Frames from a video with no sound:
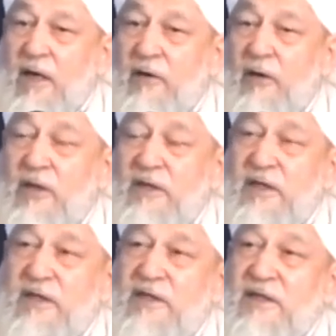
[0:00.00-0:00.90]

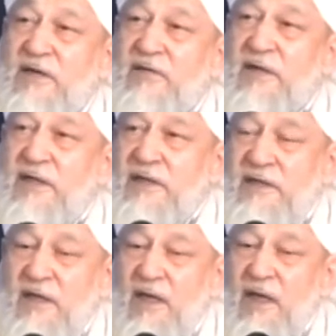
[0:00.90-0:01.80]
archaeological discoveries,
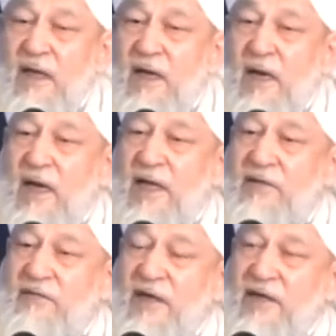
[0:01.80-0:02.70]
are
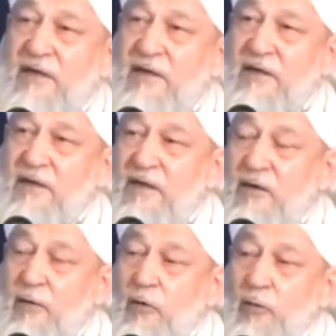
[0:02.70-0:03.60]
in fact uh,
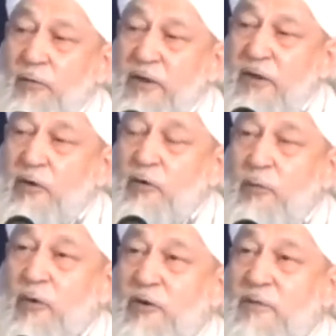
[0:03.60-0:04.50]
opening new
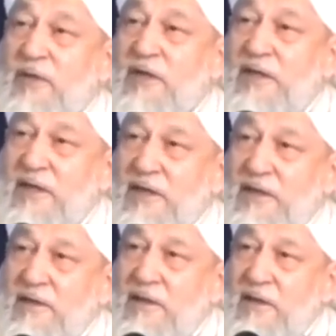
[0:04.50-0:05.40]

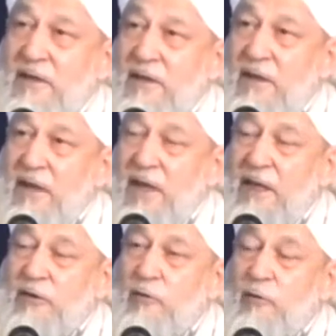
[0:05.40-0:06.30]
possibilities
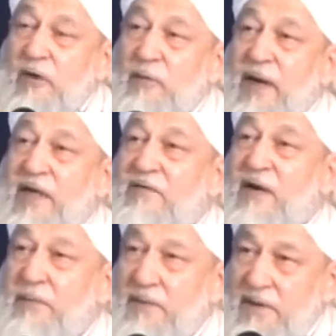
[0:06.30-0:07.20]
as to what might have
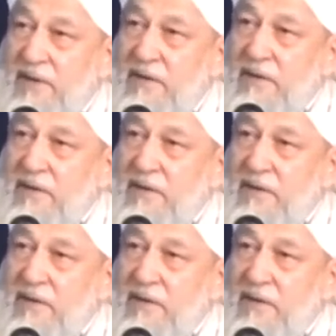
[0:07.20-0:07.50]
happened.